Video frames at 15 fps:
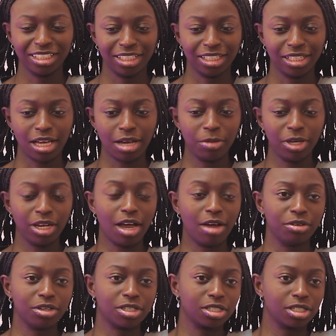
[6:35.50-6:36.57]
I think I mean, the only
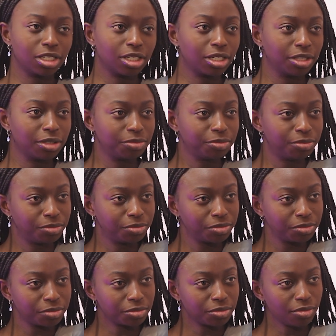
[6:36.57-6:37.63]
thing that's probably
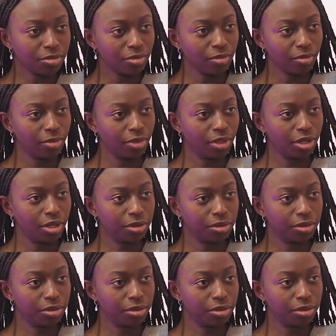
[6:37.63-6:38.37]
changed is, like,